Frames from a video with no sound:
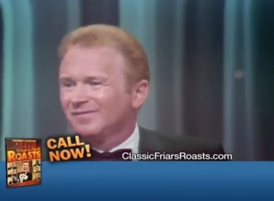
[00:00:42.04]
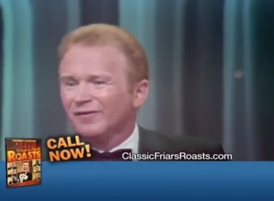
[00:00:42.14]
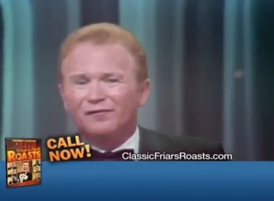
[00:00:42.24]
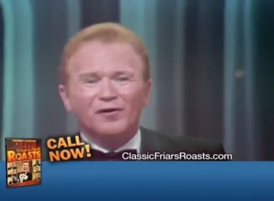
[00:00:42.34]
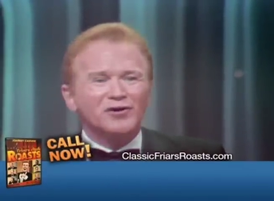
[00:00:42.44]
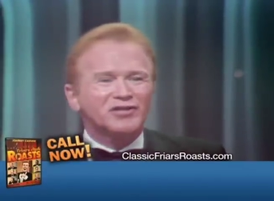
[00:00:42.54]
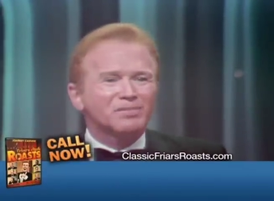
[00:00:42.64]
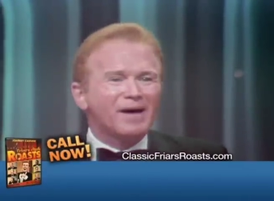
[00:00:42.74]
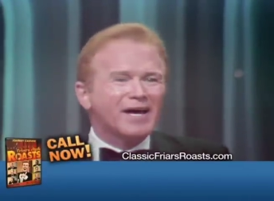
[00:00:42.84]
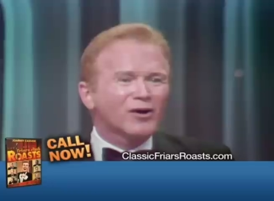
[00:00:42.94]
the first
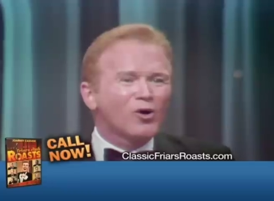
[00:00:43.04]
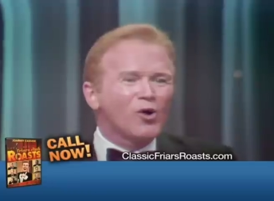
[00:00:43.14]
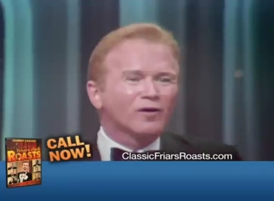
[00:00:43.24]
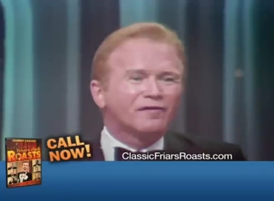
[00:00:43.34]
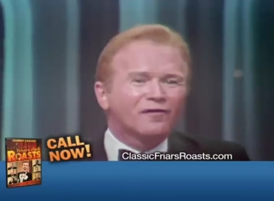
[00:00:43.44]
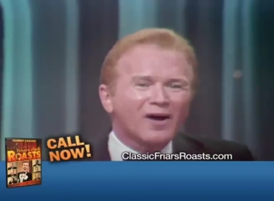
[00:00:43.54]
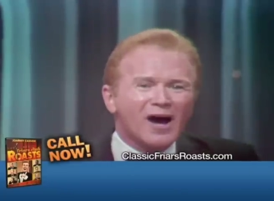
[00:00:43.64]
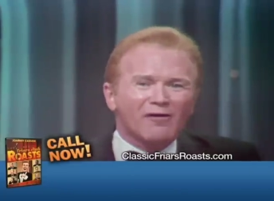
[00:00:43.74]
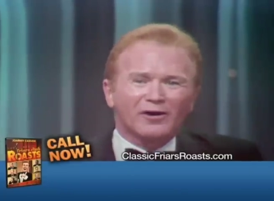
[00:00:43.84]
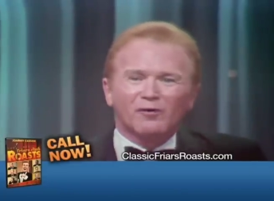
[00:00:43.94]
man to go to
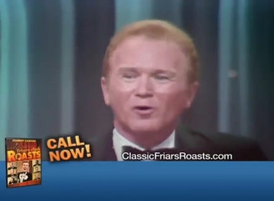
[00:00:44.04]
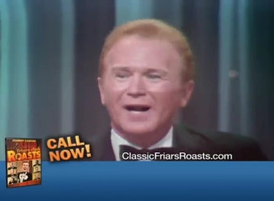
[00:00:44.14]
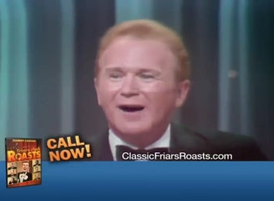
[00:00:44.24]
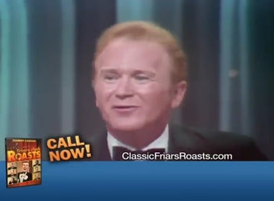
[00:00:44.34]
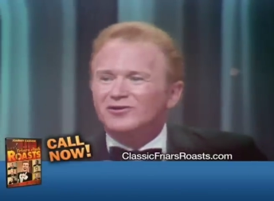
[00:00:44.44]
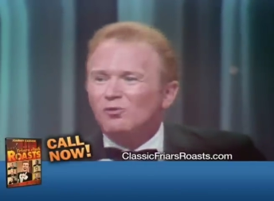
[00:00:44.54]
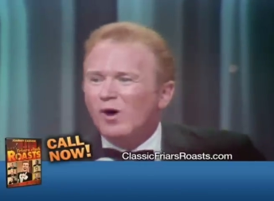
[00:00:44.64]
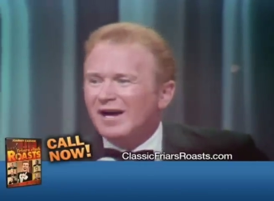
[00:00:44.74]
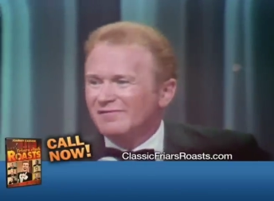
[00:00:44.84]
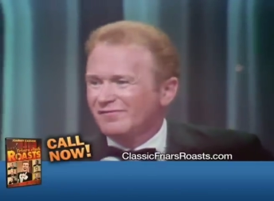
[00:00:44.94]
Florida without his
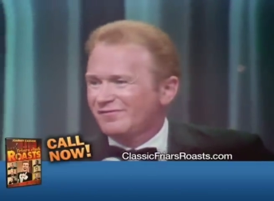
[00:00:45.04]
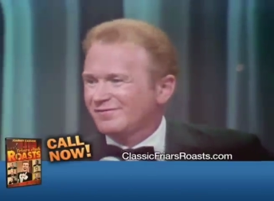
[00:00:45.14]
wife.